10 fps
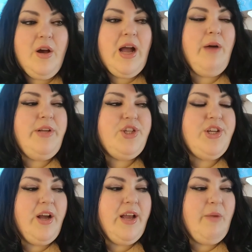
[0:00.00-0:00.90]
How is she
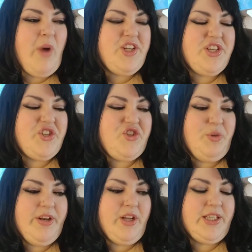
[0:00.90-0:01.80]
not, why is she
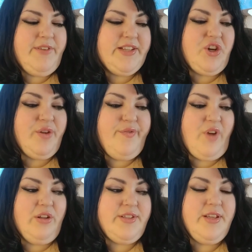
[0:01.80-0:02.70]
stupid not leaving? It's her
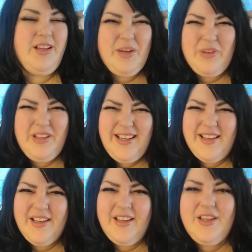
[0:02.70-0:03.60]
fault. Like,
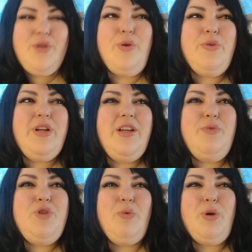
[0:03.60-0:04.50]
really? You
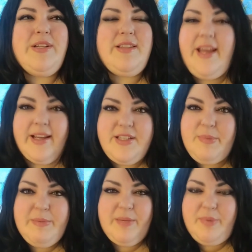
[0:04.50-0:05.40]
don't know what it's like to
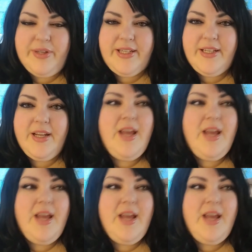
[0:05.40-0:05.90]
be manipulated